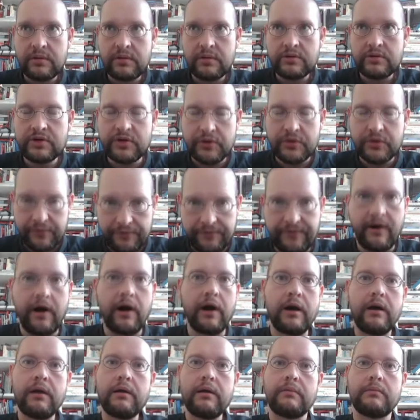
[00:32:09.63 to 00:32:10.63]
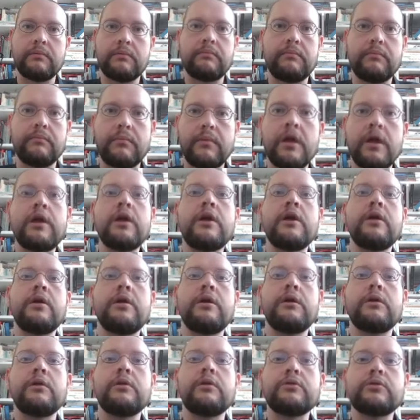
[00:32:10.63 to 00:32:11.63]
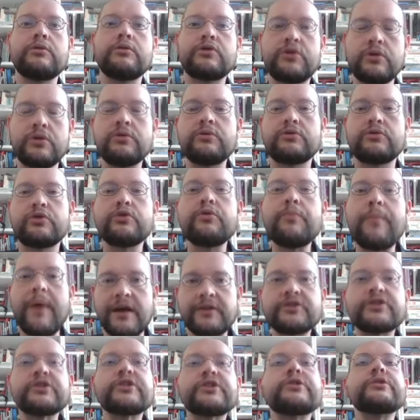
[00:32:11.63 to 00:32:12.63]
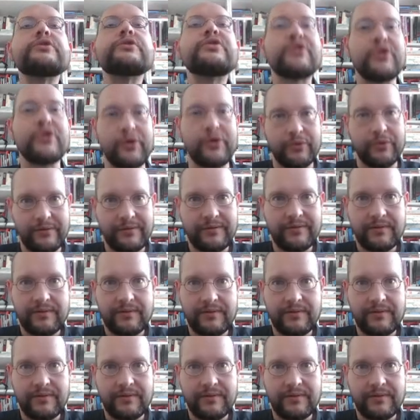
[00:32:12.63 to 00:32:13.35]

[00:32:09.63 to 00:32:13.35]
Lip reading: too far. Too much too soon.